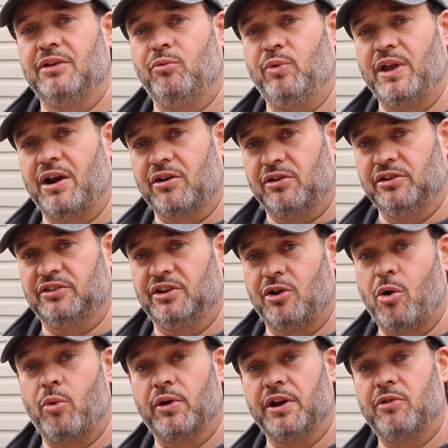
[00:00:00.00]
we are good to
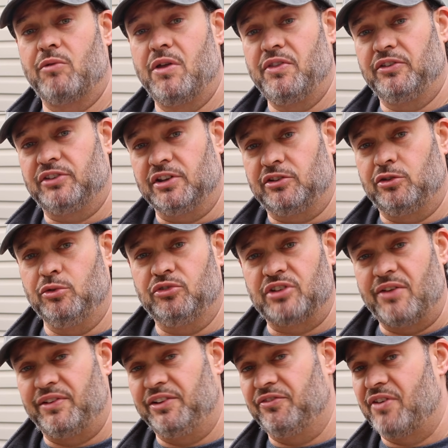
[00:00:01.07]
go. We're going to run this at
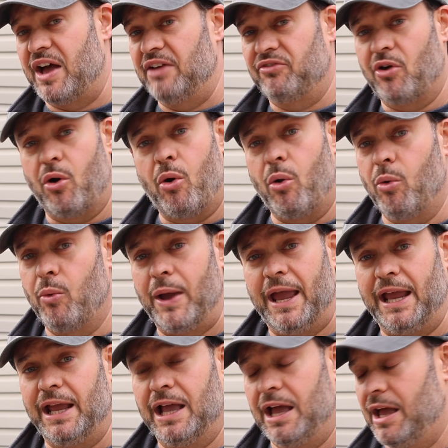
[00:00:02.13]
275 the whole
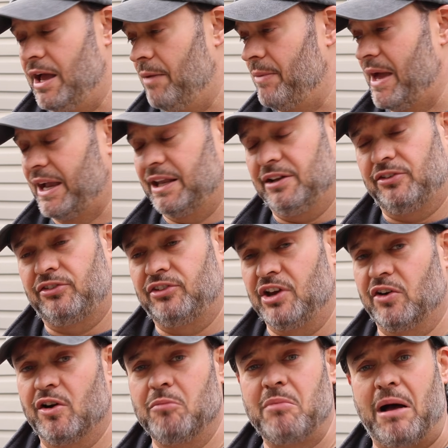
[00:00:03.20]
way. I'm not going to
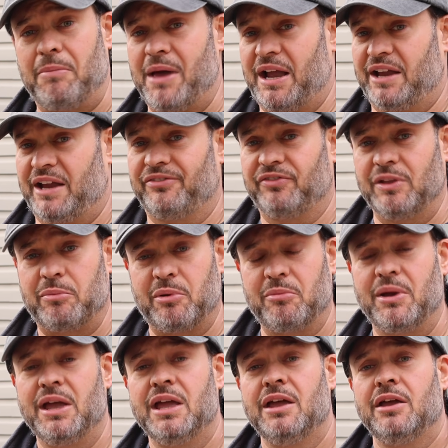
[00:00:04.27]
sear them. I'm not flip them.